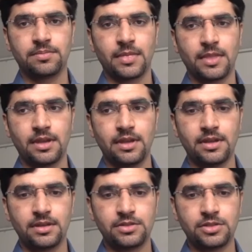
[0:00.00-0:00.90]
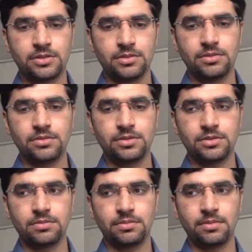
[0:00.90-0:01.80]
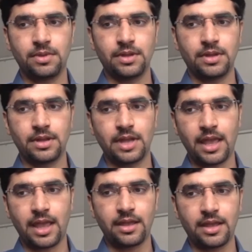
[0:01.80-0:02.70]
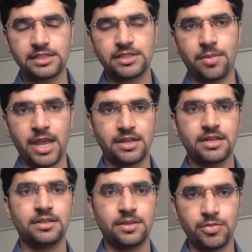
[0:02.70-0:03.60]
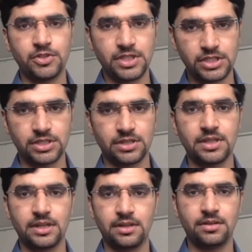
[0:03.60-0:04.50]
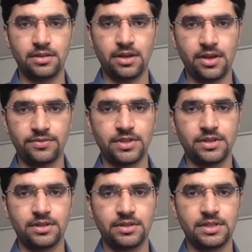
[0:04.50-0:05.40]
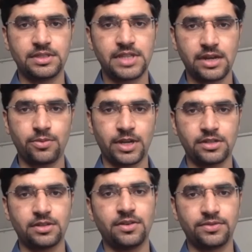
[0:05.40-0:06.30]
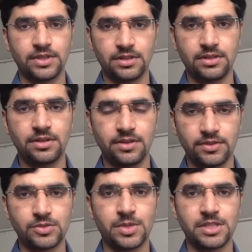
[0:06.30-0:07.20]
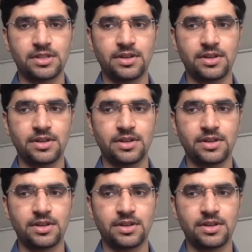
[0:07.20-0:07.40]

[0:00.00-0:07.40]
to estimate the position of the state vector of the spacecraft.